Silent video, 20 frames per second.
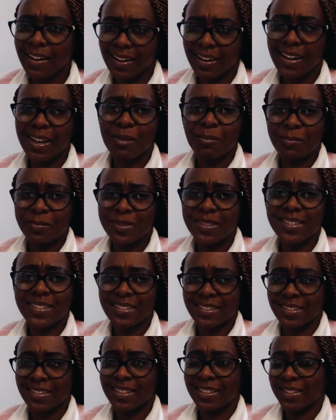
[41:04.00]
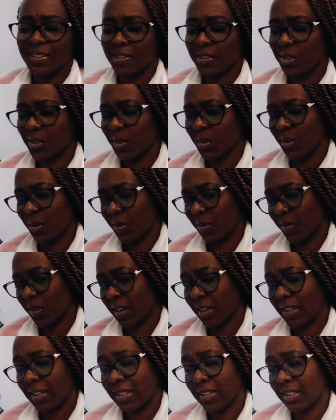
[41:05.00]
claps, you know,
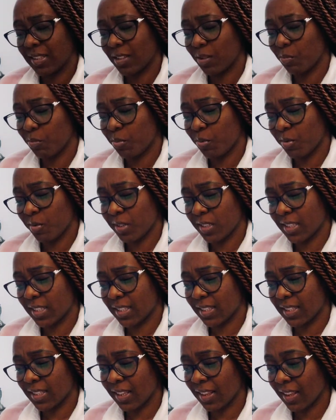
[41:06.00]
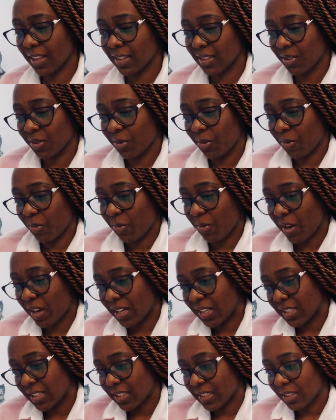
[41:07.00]
and he supports, and that's
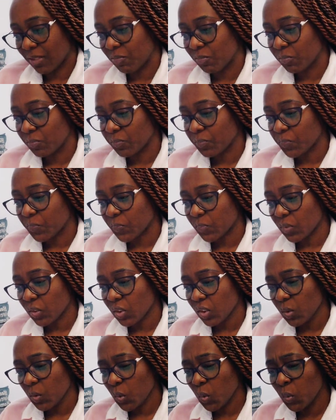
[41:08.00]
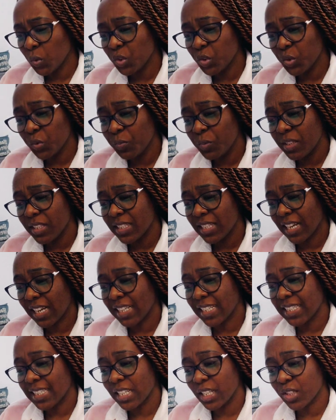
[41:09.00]
great. We should be
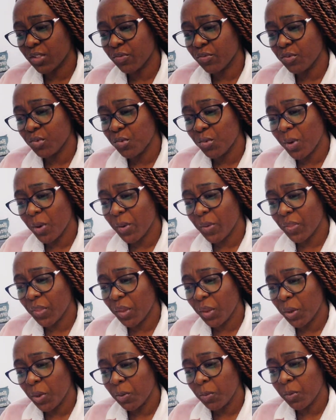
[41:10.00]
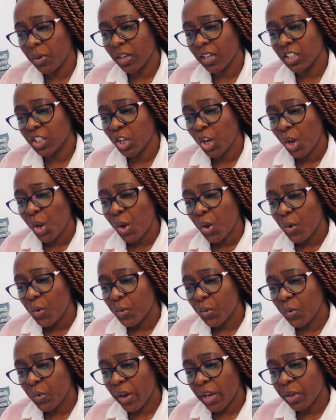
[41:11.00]
successful, wealthy, rich,
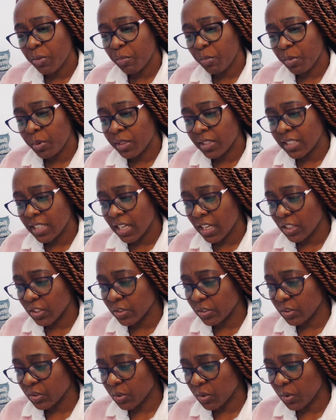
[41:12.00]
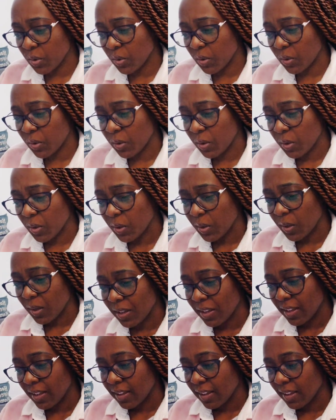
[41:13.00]
great potential.
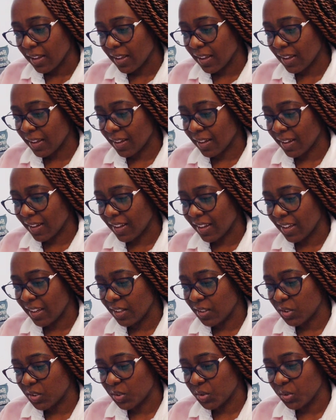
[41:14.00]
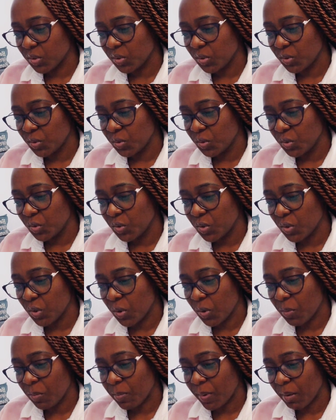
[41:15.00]
Uh, he should
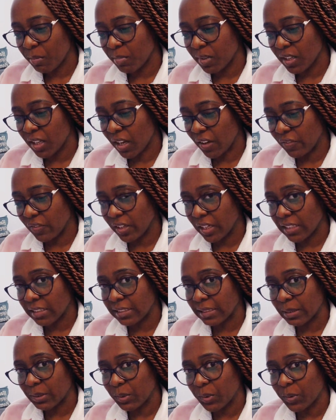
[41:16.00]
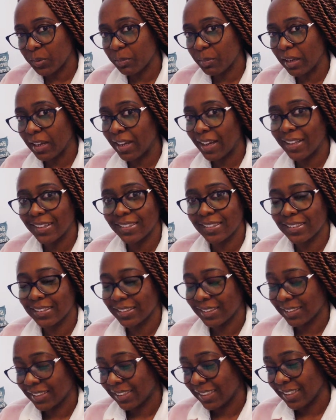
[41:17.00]
show public affection, hold my hand.
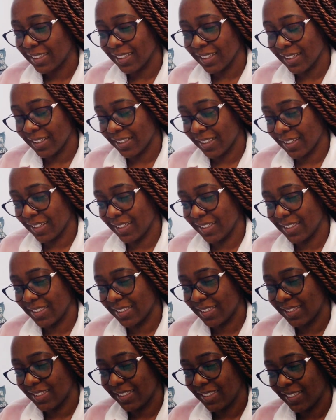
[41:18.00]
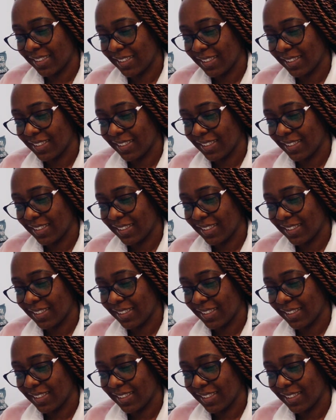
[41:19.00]
Like, guys,